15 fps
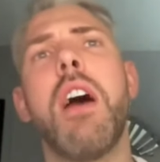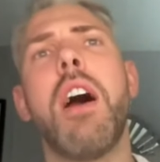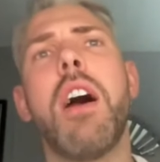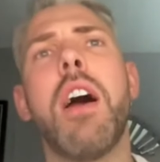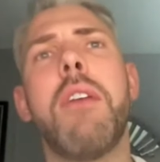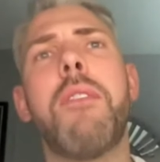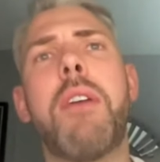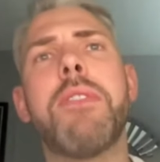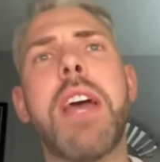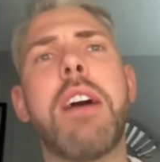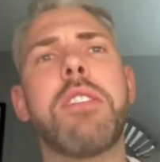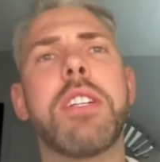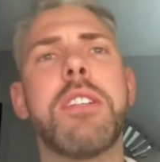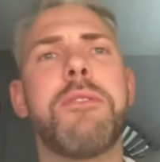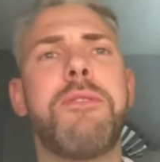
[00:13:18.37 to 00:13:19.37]
I'm
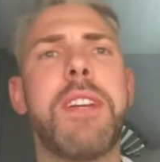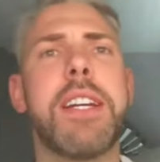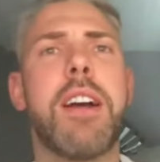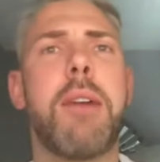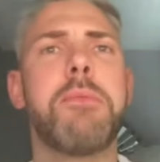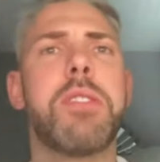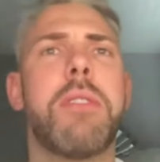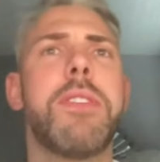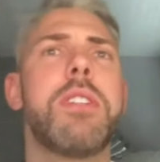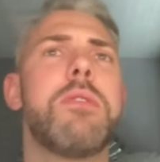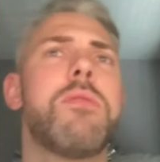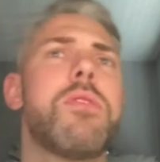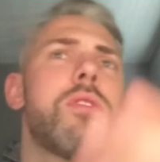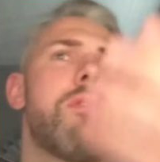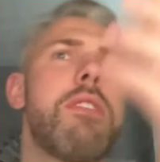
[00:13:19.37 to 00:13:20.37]
now going to flick up something
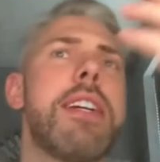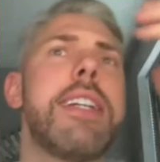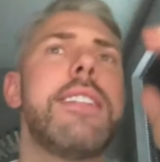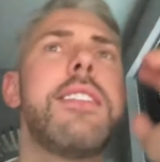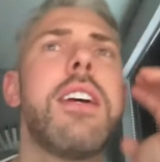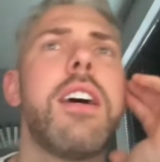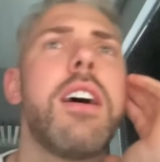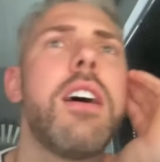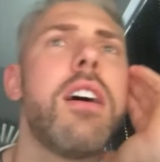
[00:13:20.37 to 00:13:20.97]
on screen.